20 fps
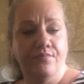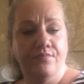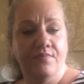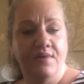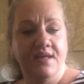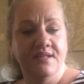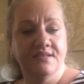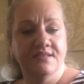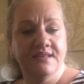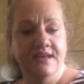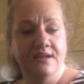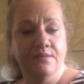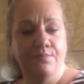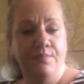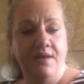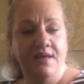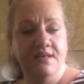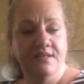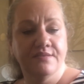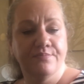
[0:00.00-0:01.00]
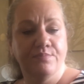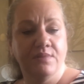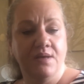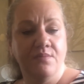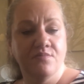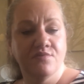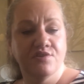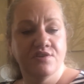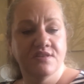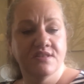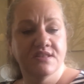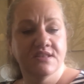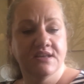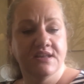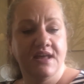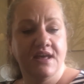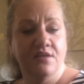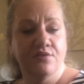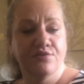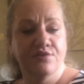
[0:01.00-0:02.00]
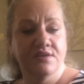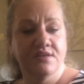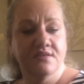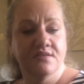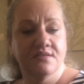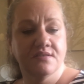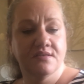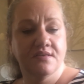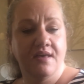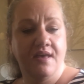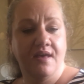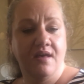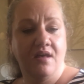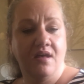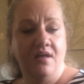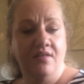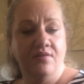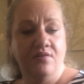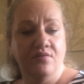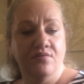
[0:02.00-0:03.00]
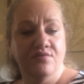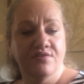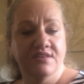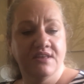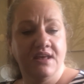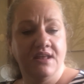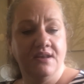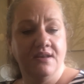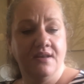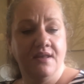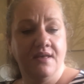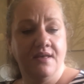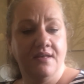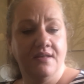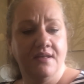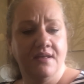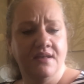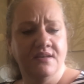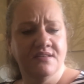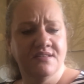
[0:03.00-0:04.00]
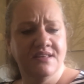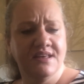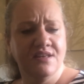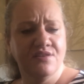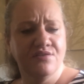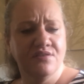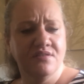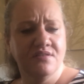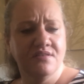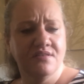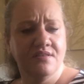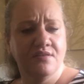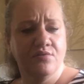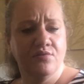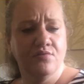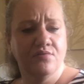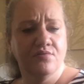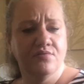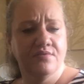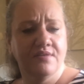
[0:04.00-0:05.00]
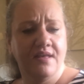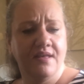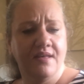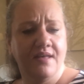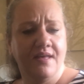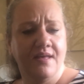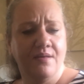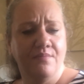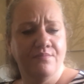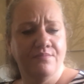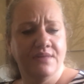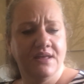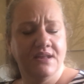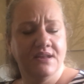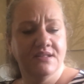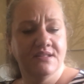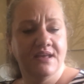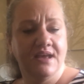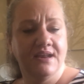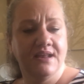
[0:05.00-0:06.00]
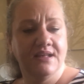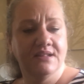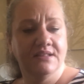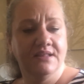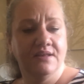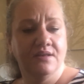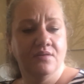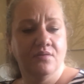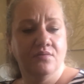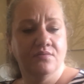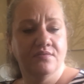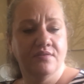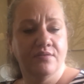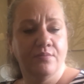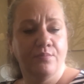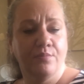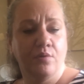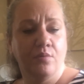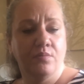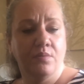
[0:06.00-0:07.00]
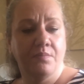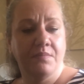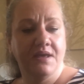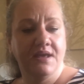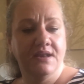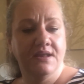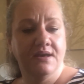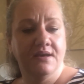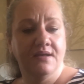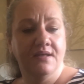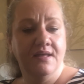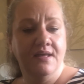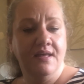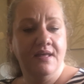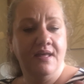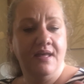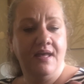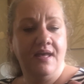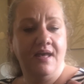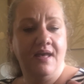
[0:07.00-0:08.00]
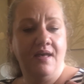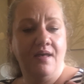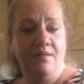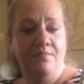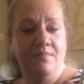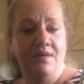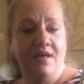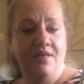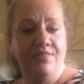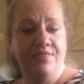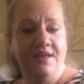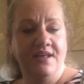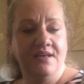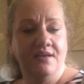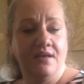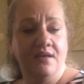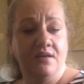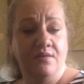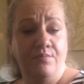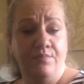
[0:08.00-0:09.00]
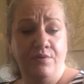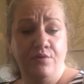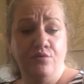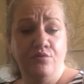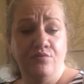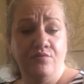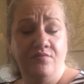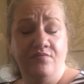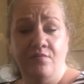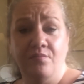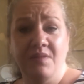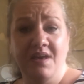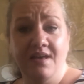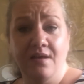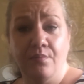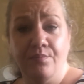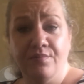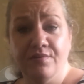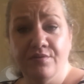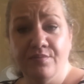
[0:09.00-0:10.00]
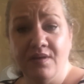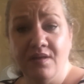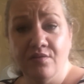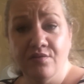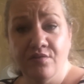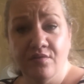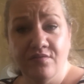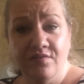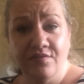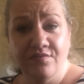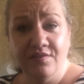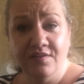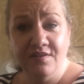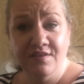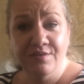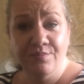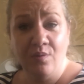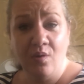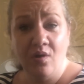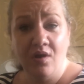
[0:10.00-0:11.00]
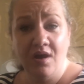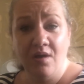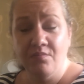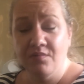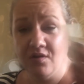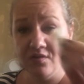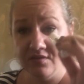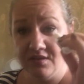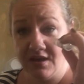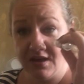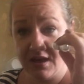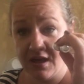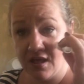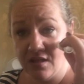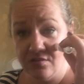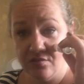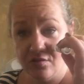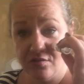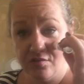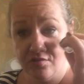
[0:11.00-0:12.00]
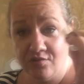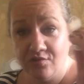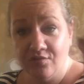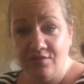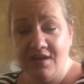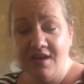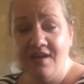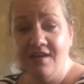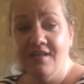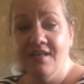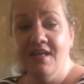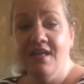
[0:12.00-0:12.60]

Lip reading: insect bites, blemishes, scratches, other skin irritations, use kind of directly onto the problem area. I think it can be used over makeup as well. So if you feel a spot coming on, you can just do that